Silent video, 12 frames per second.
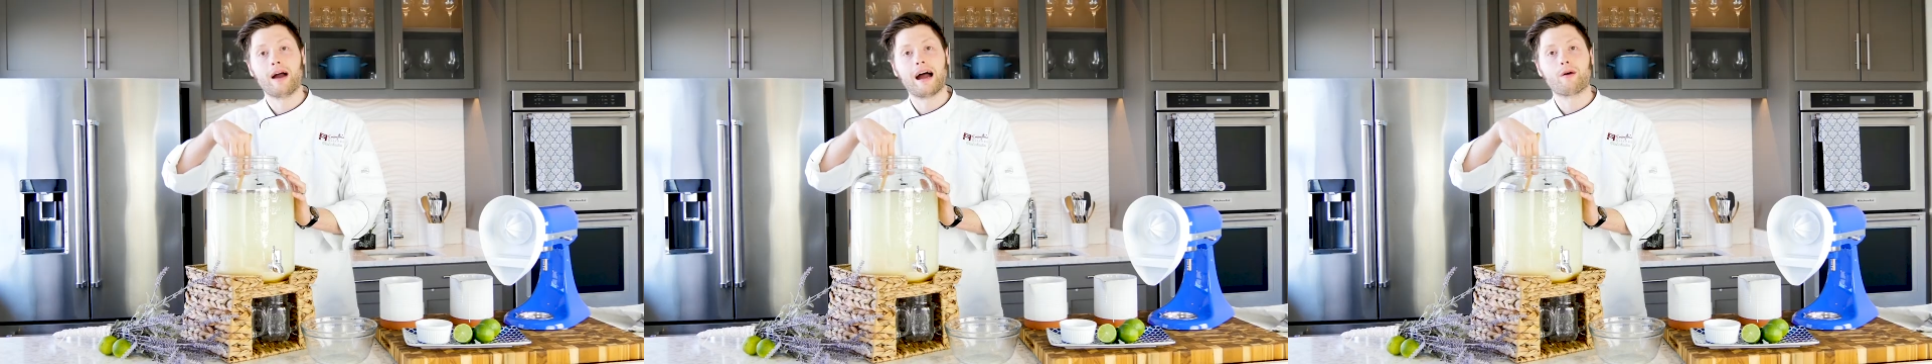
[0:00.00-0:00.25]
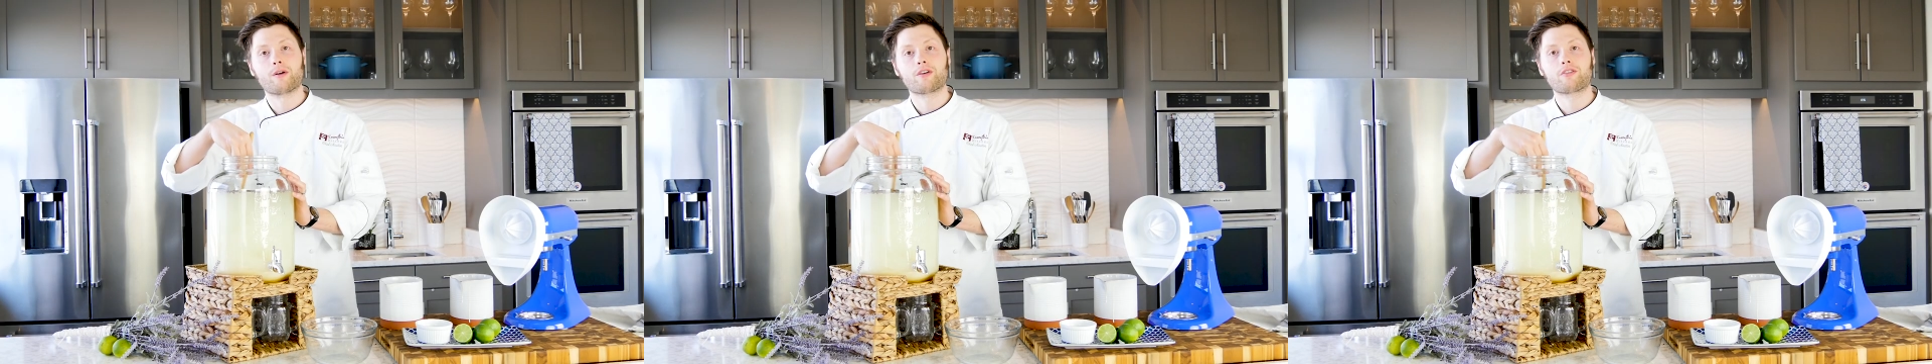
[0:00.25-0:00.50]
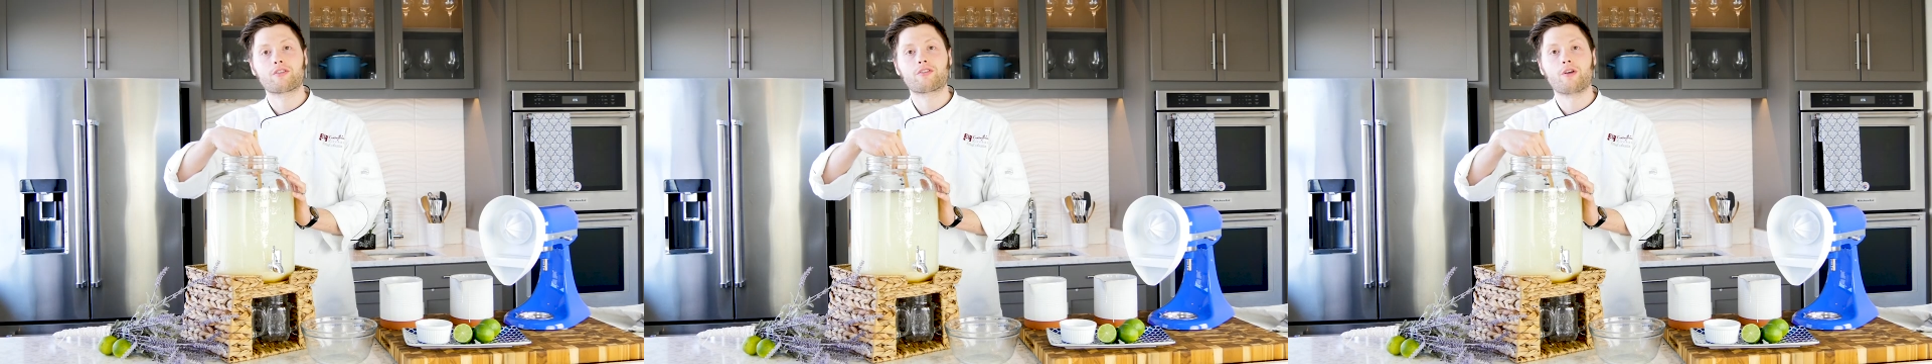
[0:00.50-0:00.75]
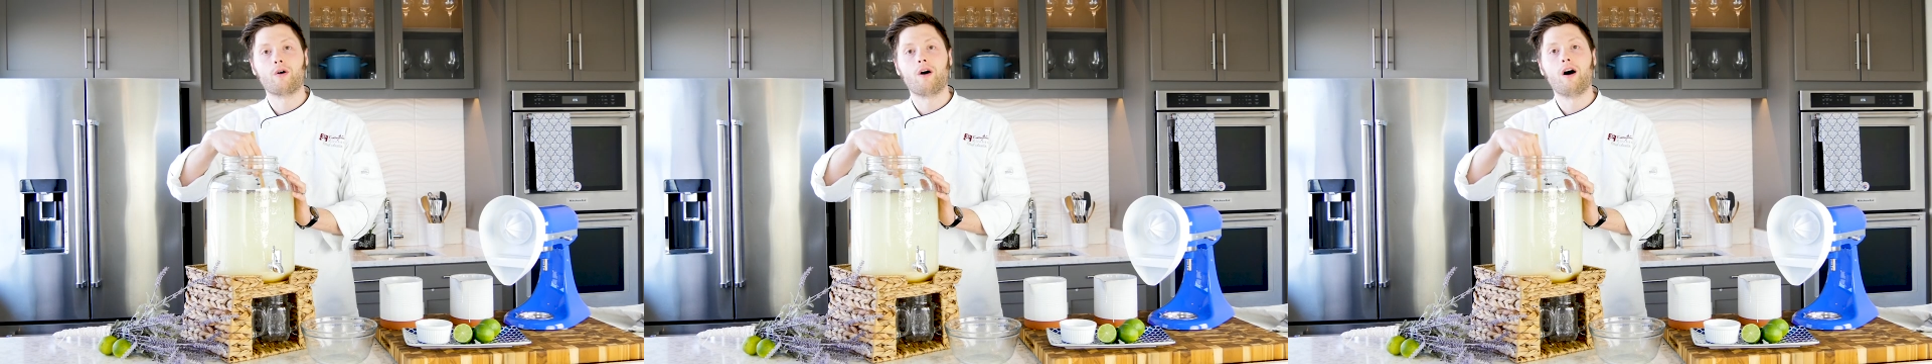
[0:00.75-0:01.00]
hours
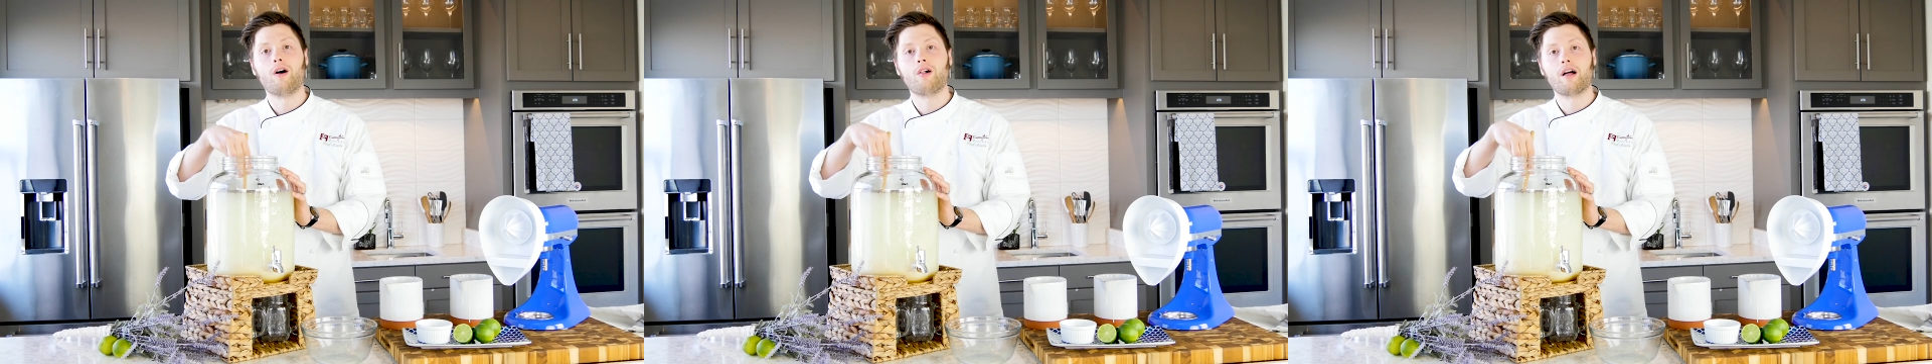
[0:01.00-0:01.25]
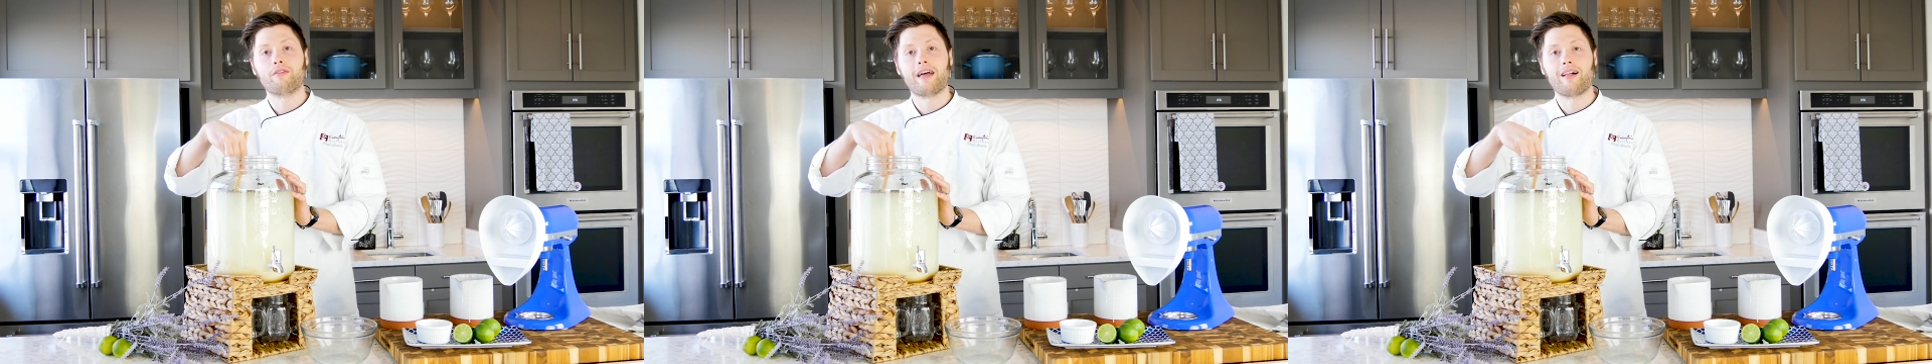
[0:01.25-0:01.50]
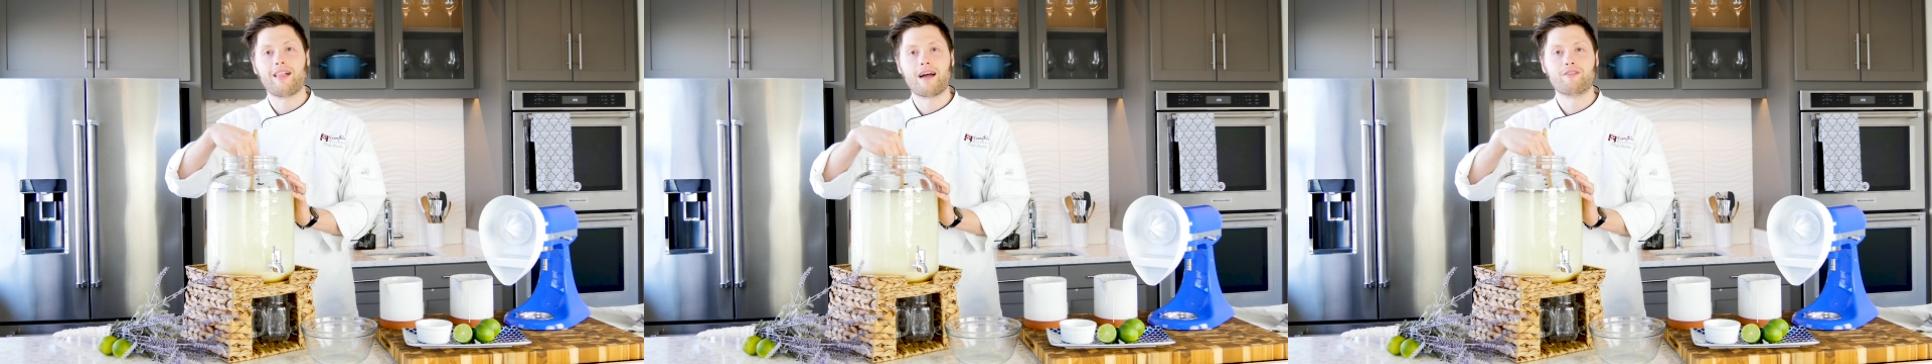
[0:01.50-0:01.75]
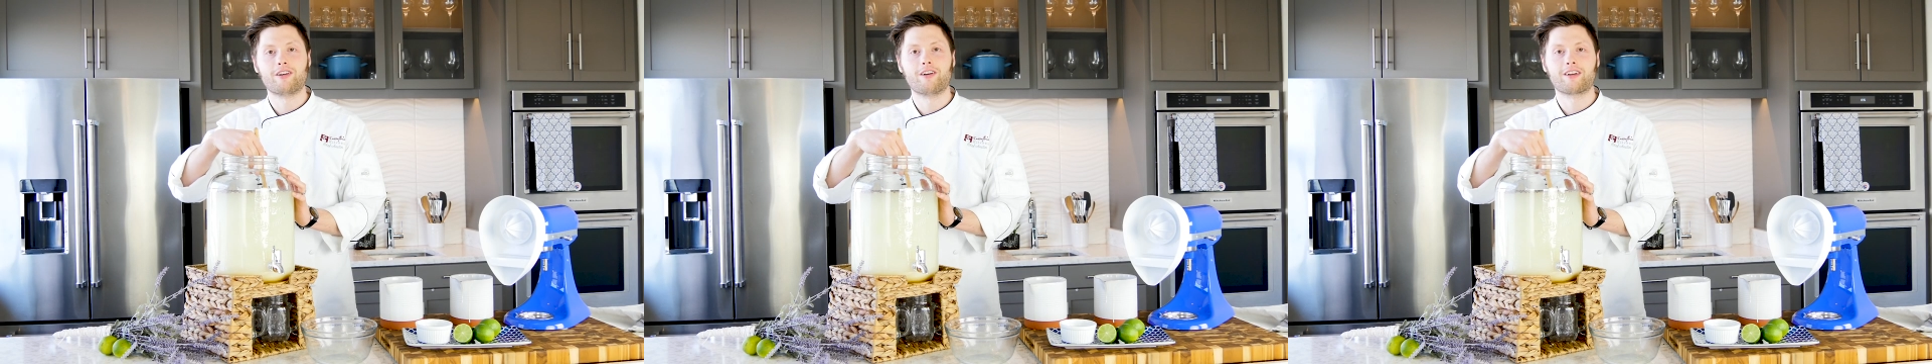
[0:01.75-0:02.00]
so all of that
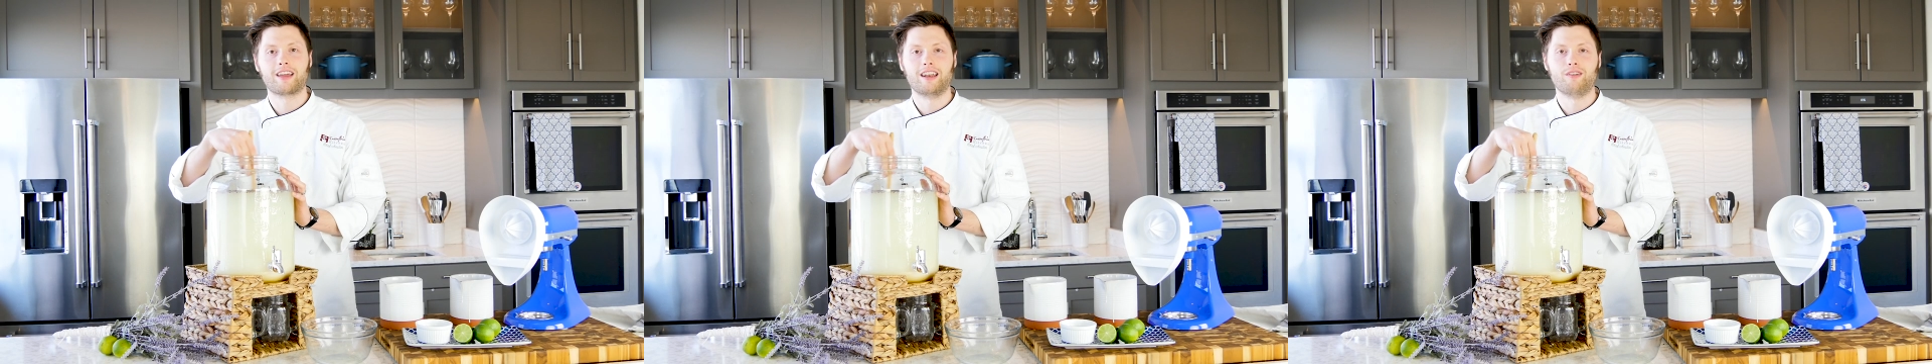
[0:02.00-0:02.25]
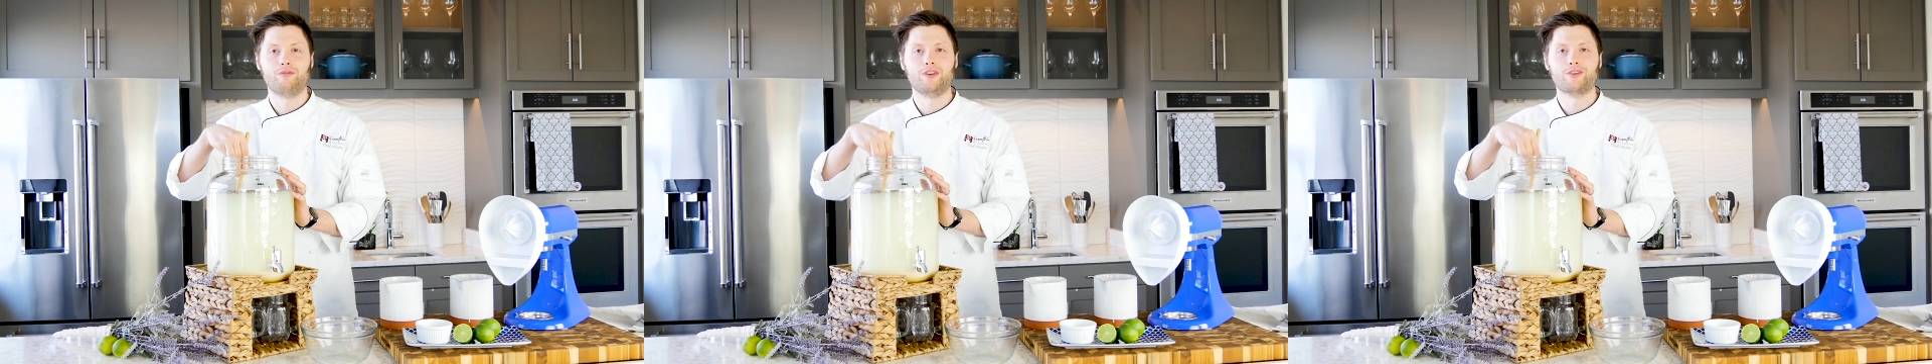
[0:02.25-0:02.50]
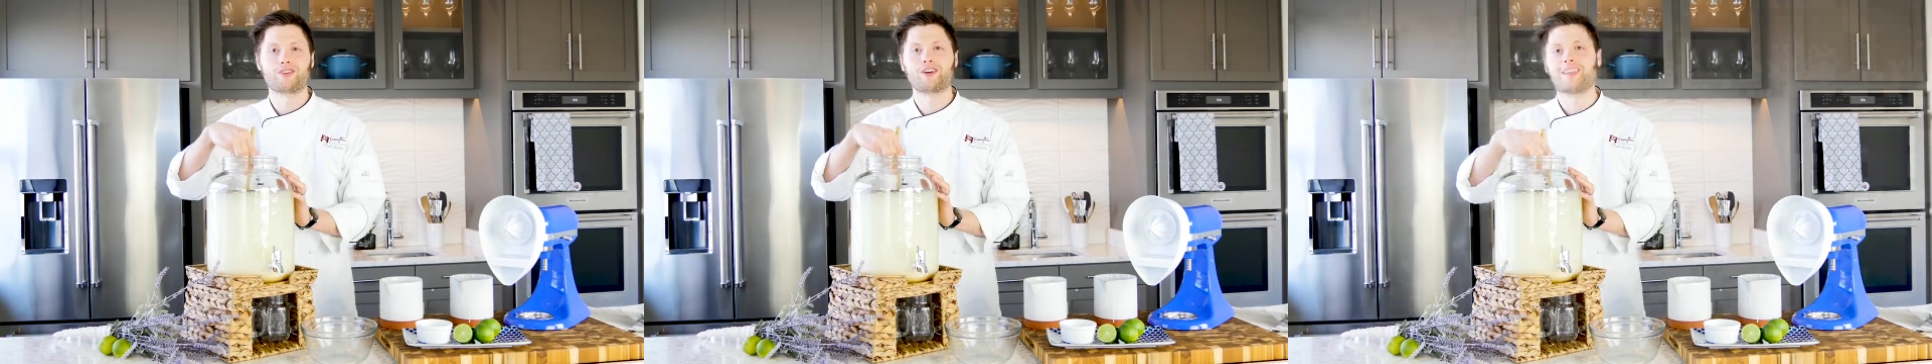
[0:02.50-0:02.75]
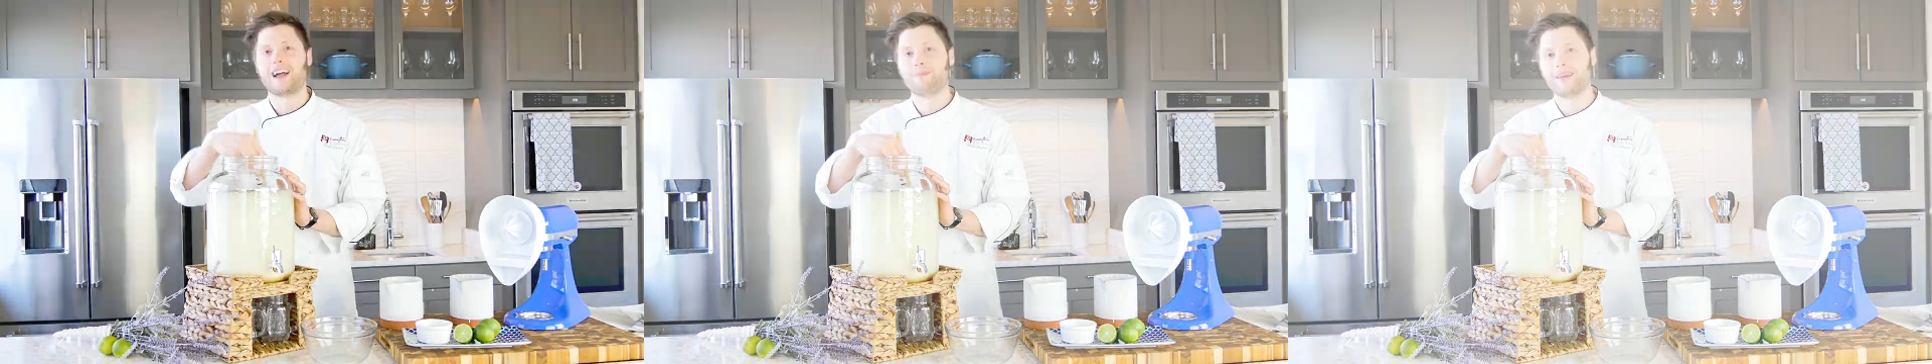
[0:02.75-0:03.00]
lavender can infuse our
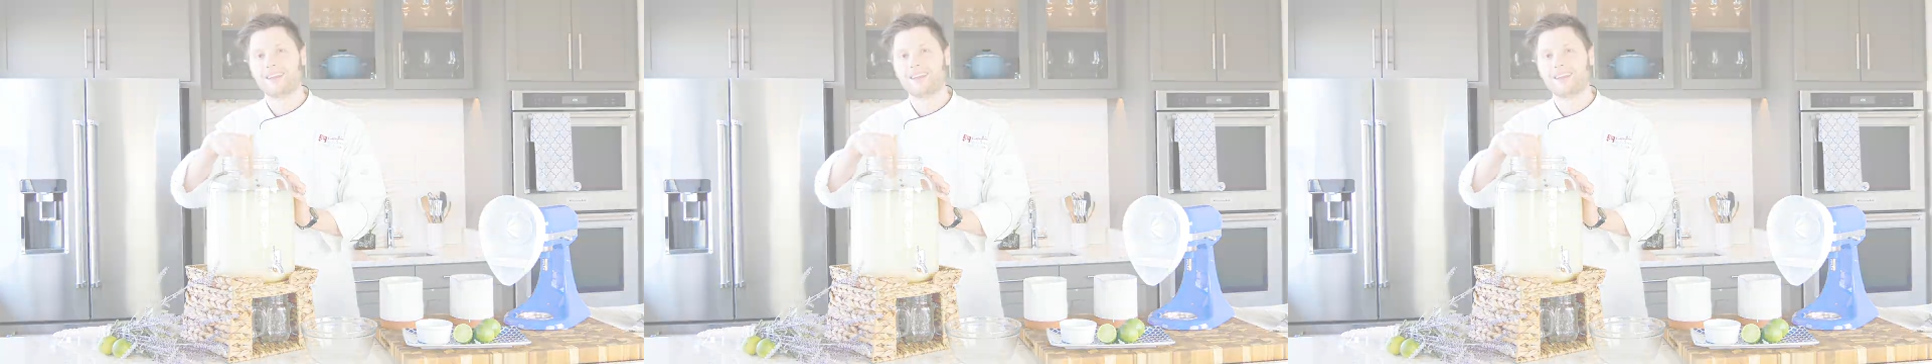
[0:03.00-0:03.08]
limeade.